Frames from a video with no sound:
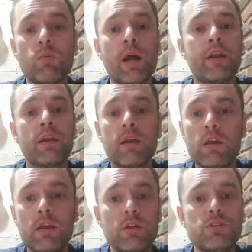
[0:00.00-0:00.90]
1,
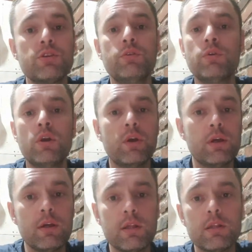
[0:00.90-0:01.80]
2,
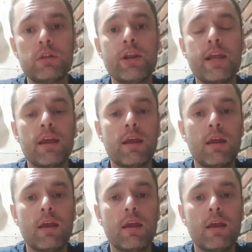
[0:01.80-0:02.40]
3.